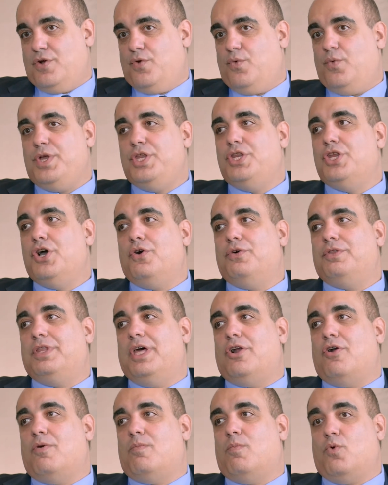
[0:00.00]
We know
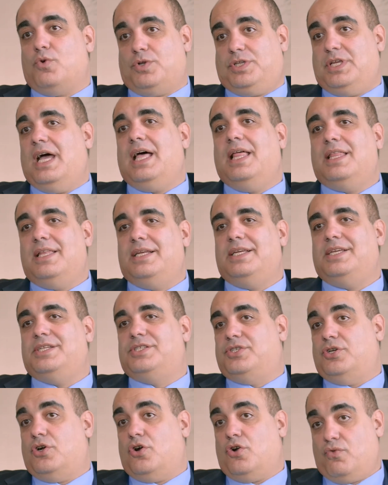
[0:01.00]
that our
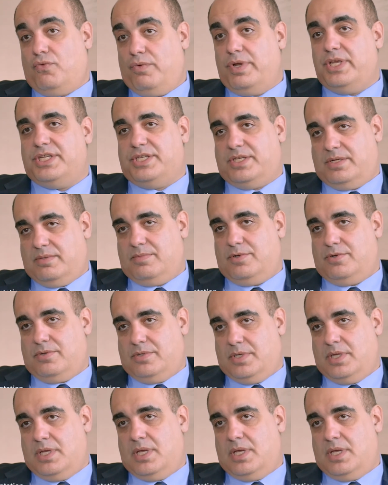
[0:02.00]
mortalities are reasonable.